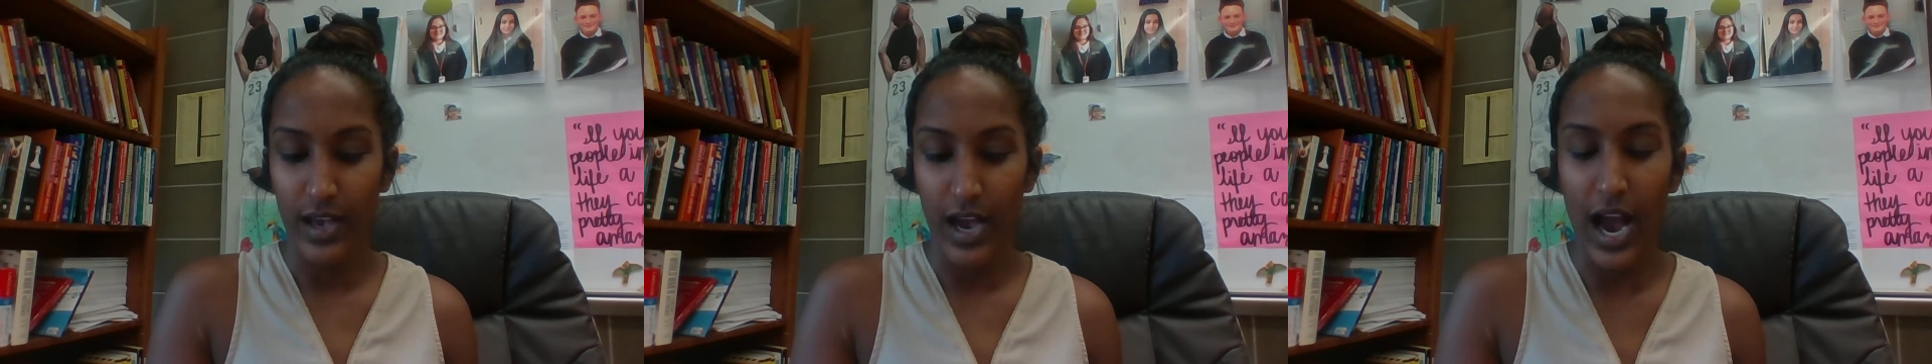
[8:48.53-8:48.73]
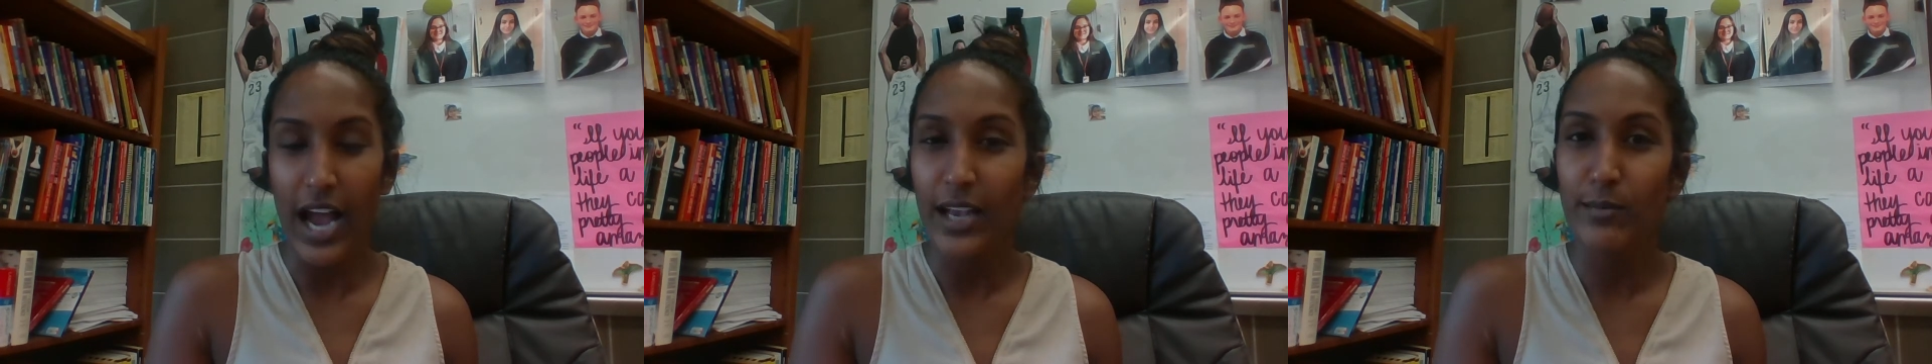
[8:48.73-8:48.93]

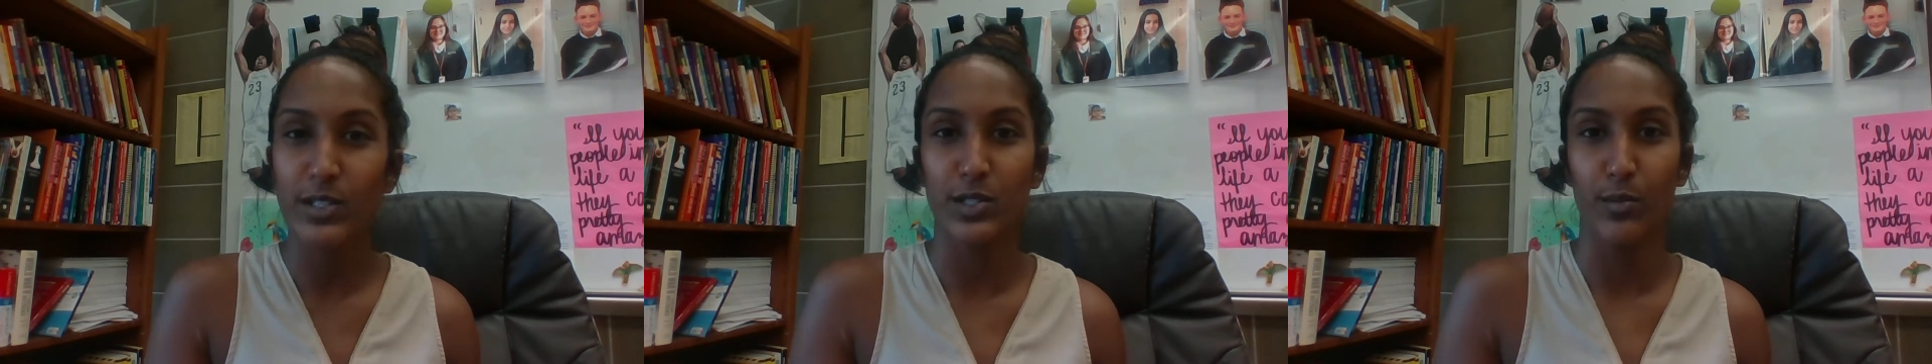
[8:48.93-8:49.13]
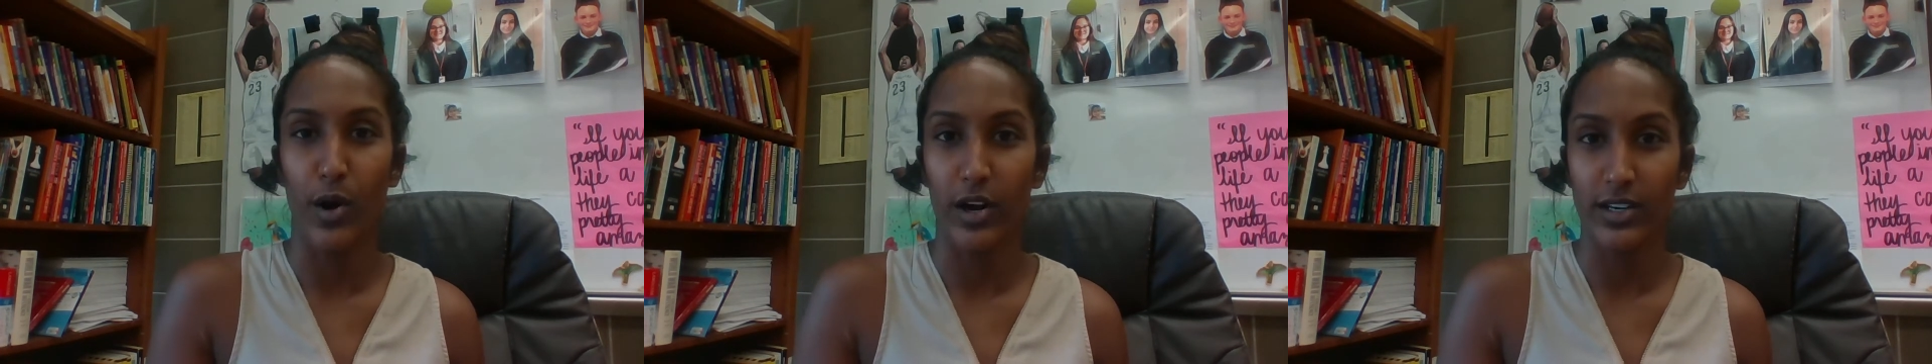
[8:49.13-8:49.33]
I am
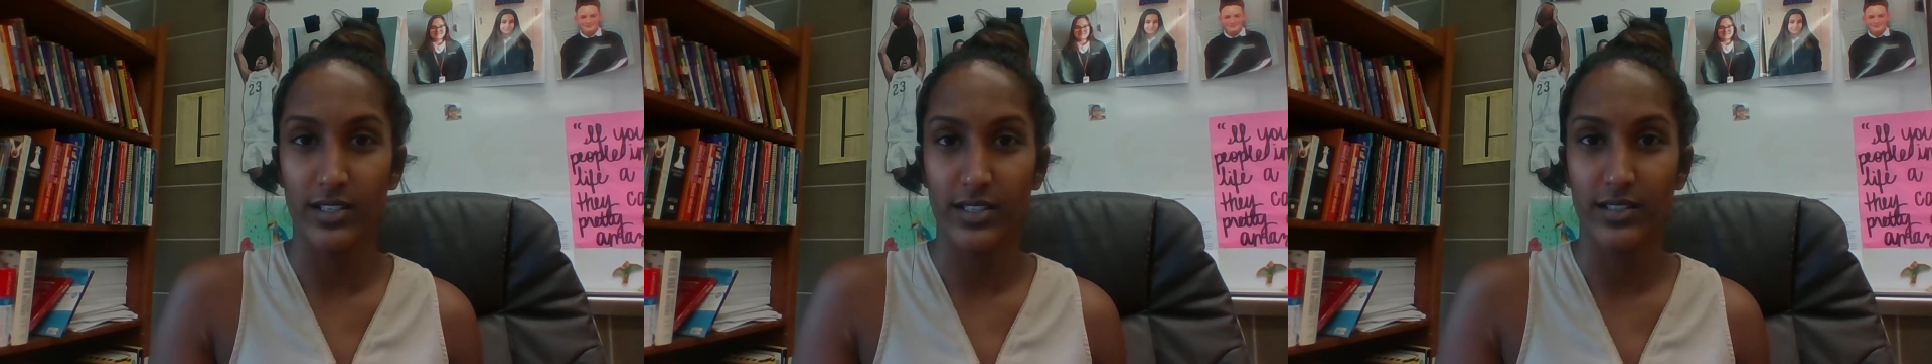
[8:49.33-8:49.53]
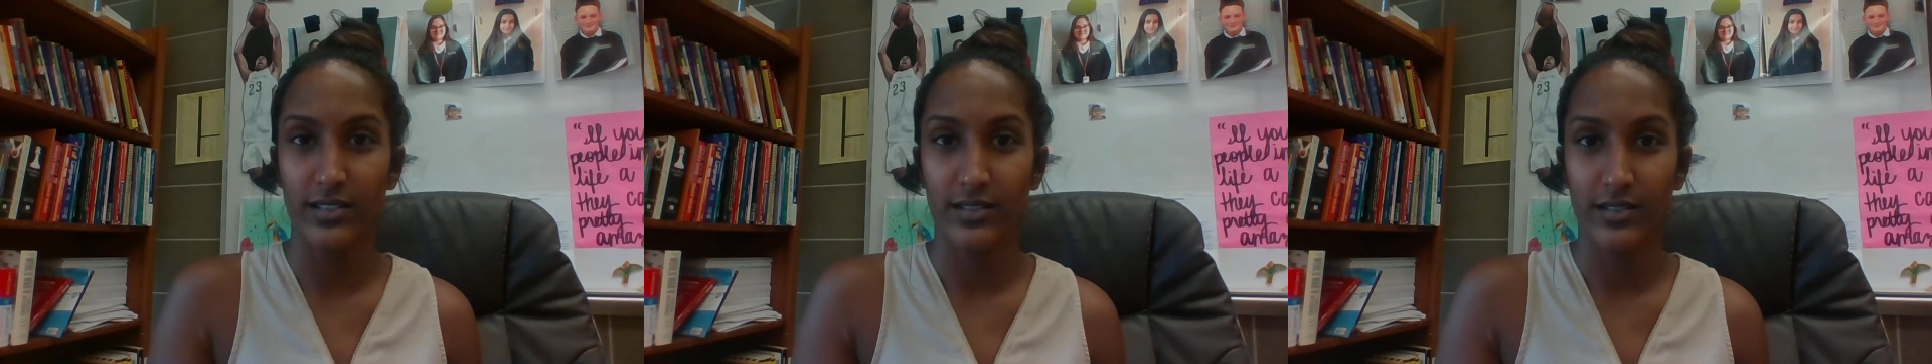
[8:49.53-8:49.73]

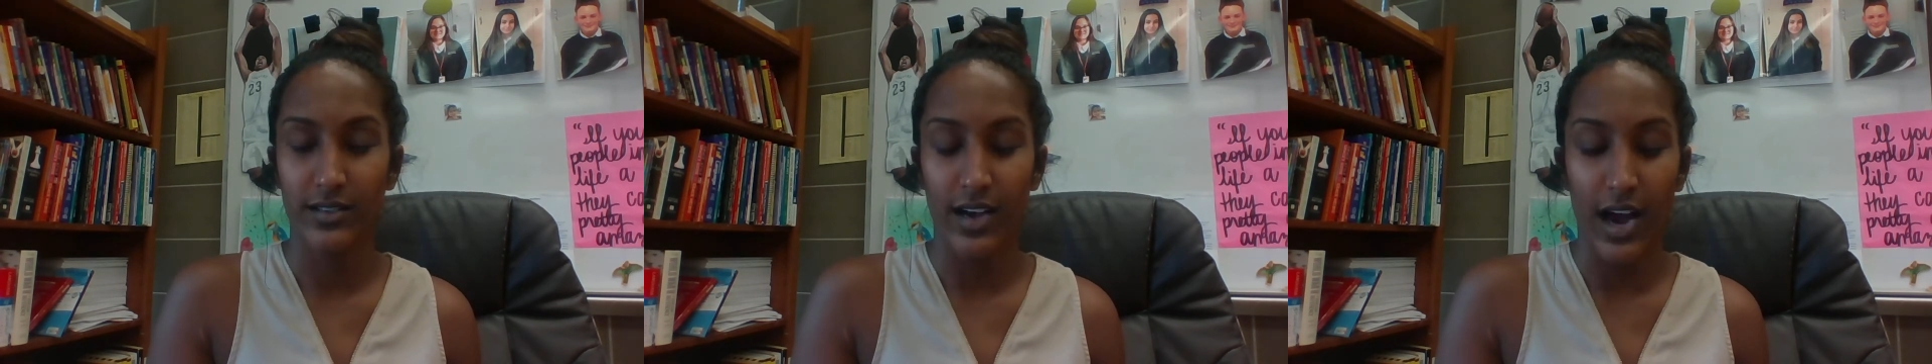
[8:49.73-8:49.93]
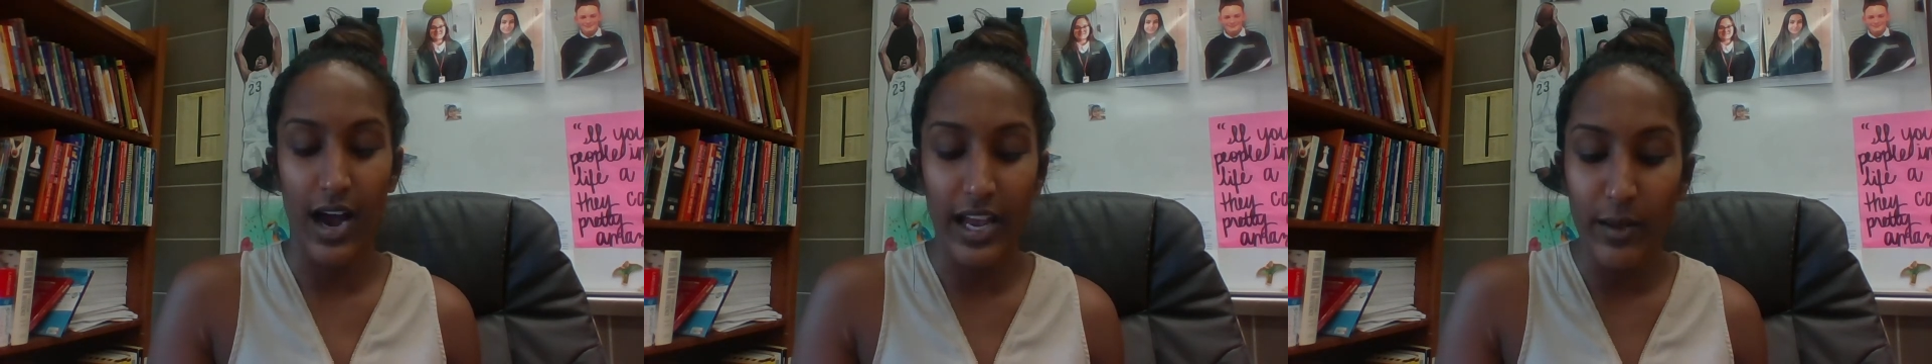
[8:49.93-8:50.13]
smart.
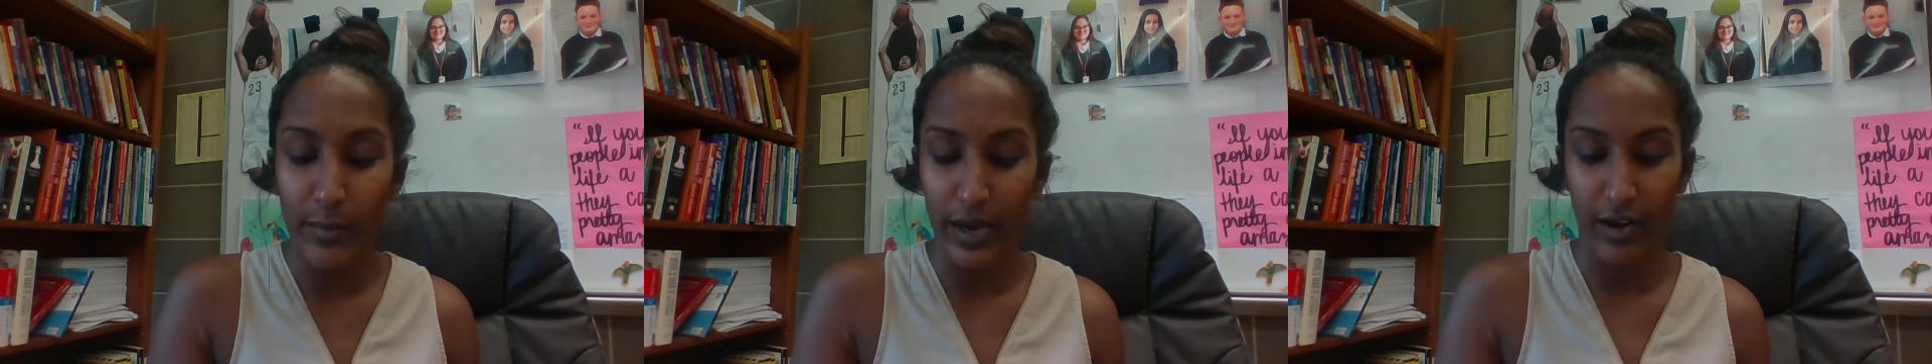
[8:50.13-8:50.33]
I am